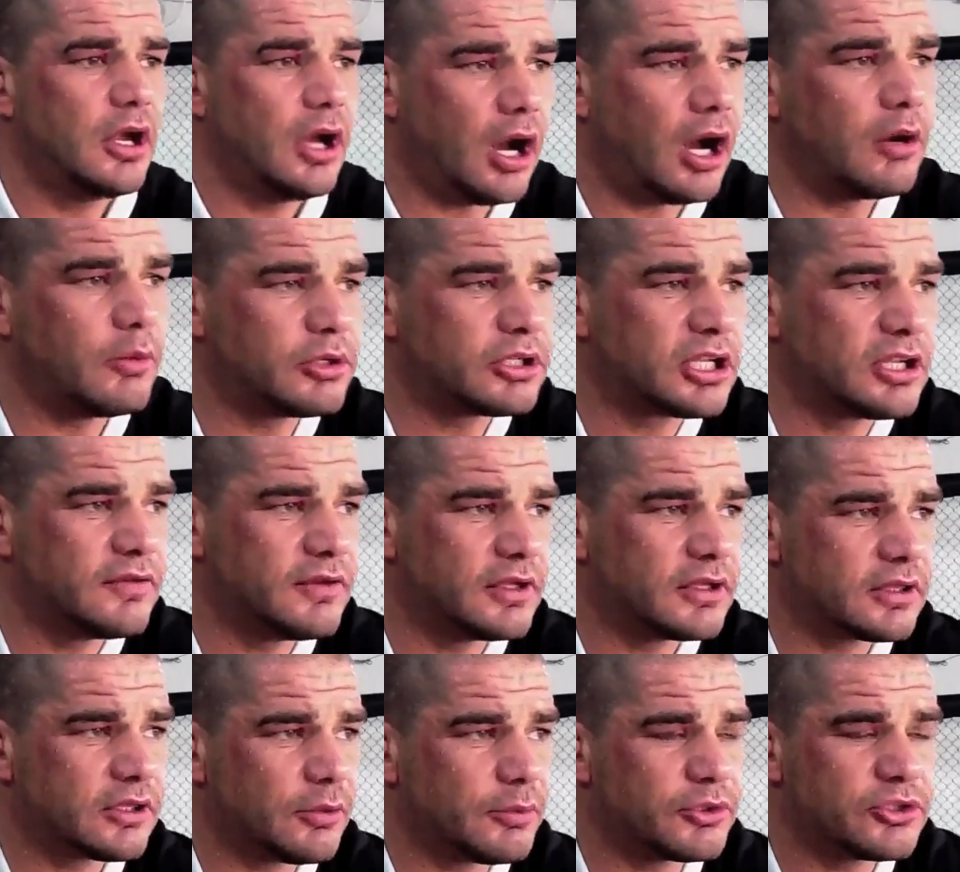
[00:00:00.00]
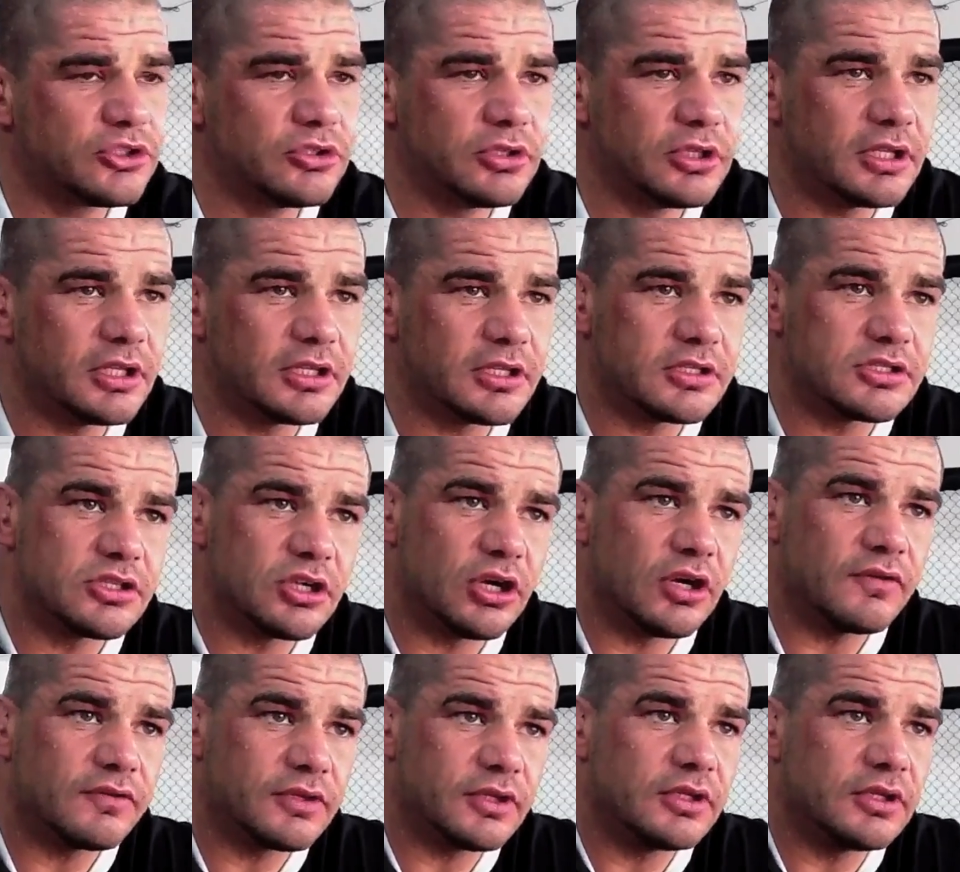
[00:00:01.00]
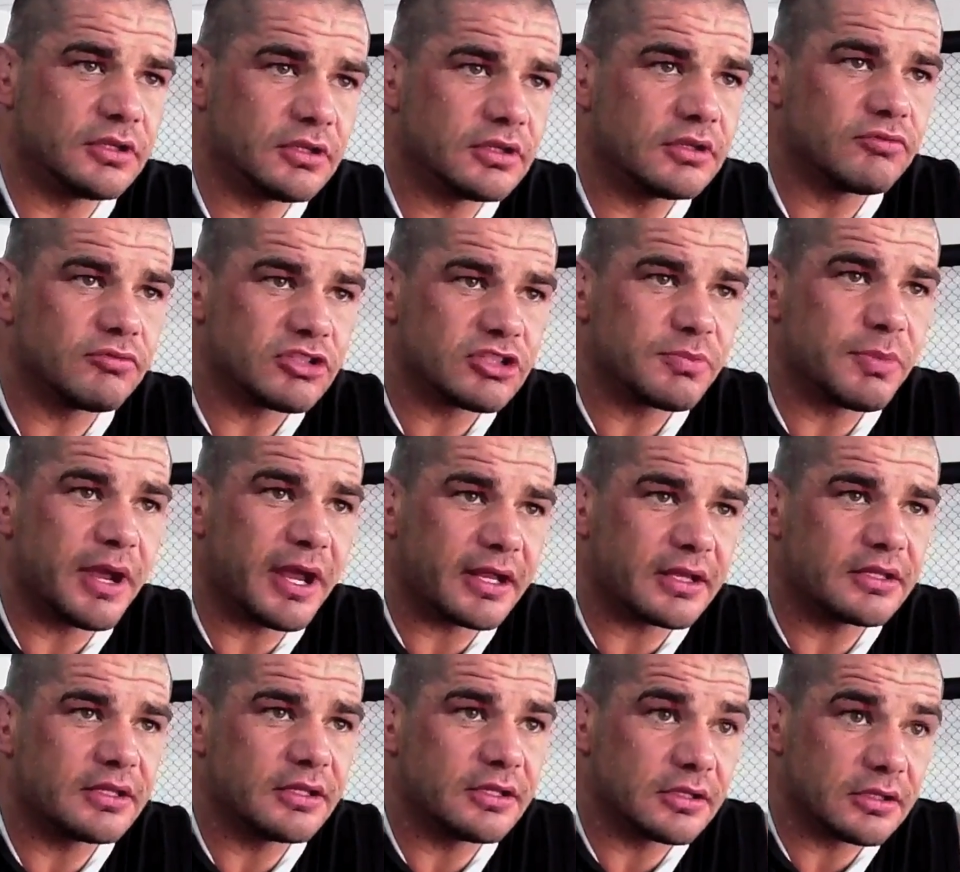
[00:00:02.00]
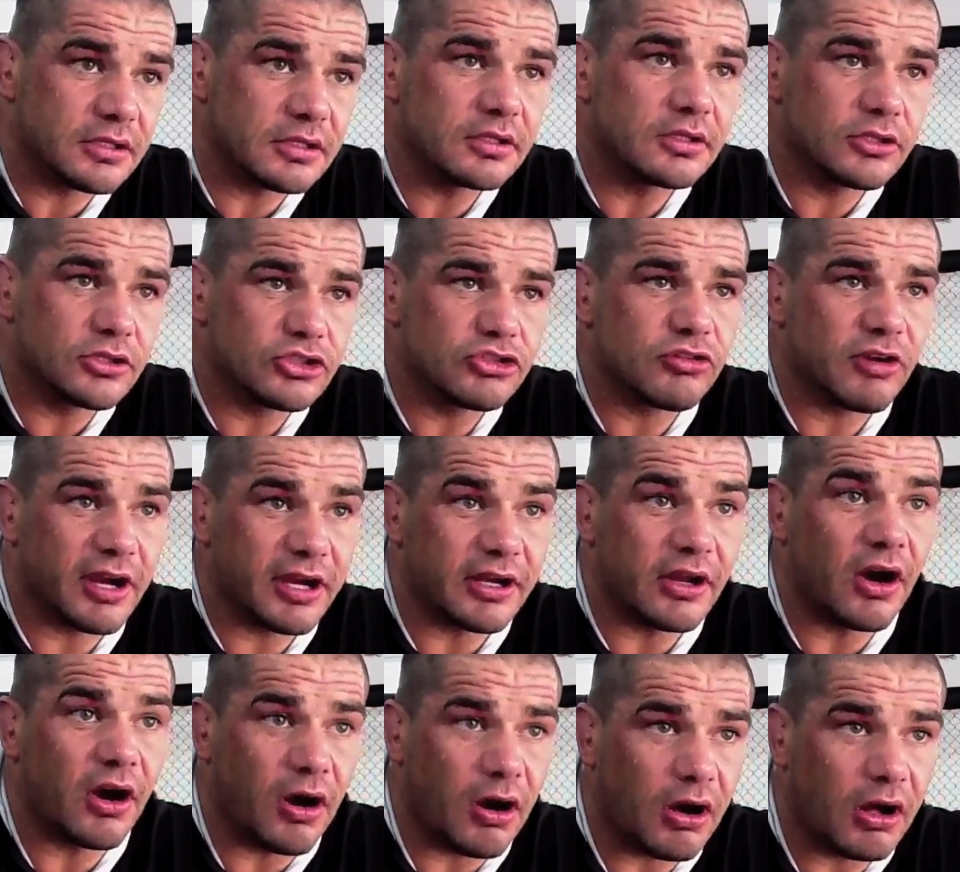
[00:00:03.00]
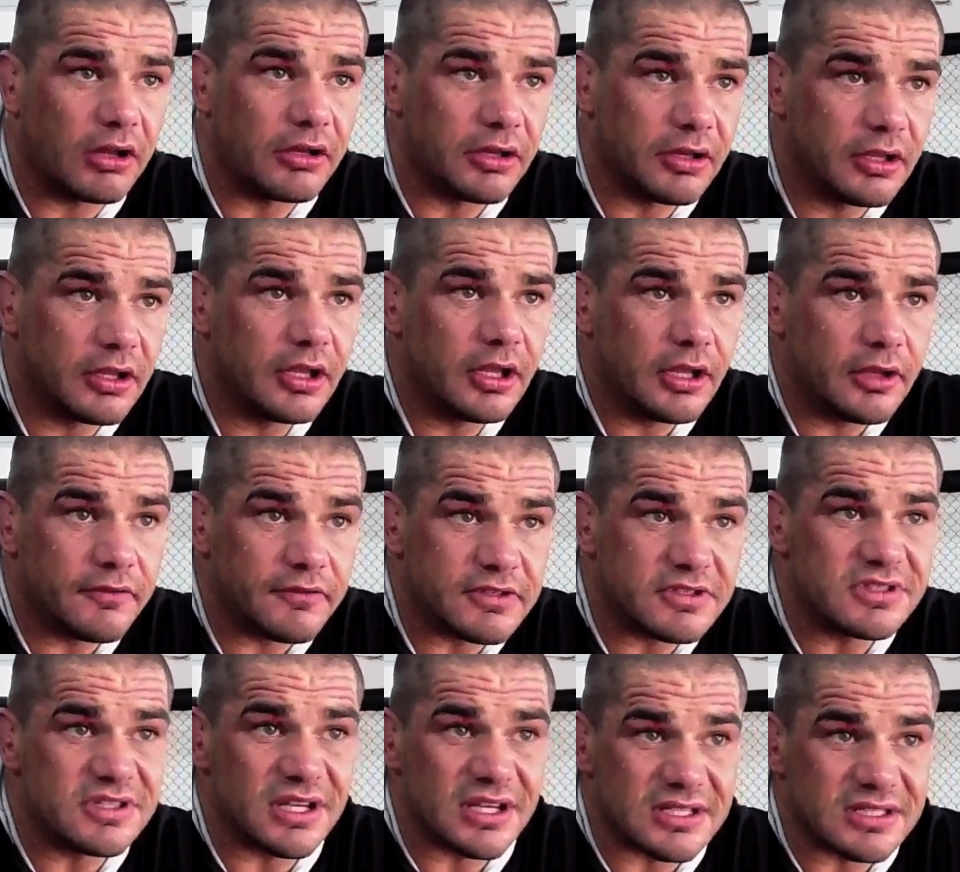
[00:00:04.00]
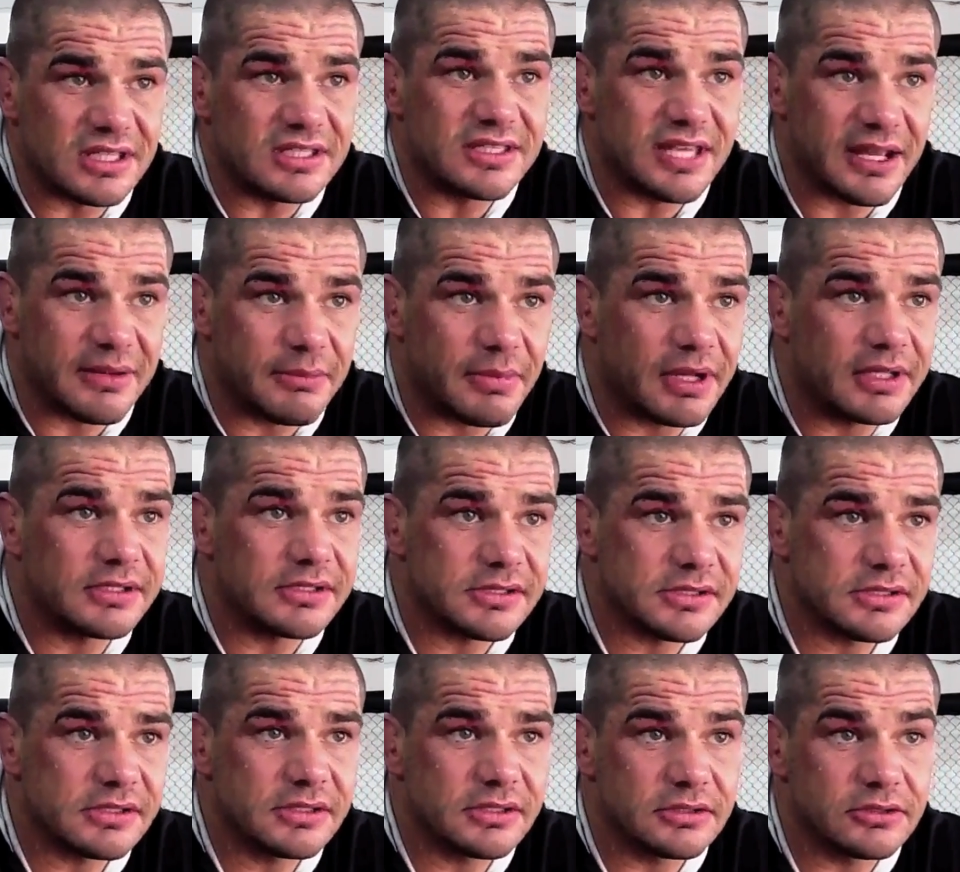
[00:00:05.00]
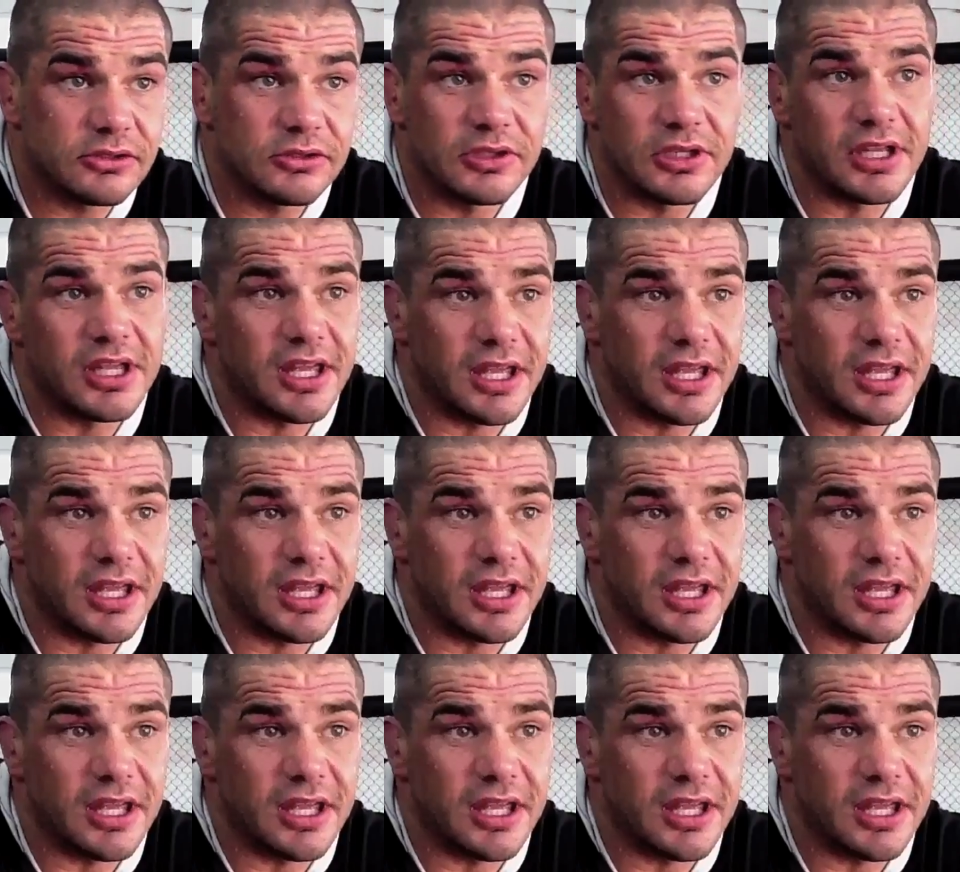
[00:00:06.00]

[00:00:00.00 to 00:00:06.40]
I would give it the opportunity it deserved and respect and train hard 6 to 10 months to a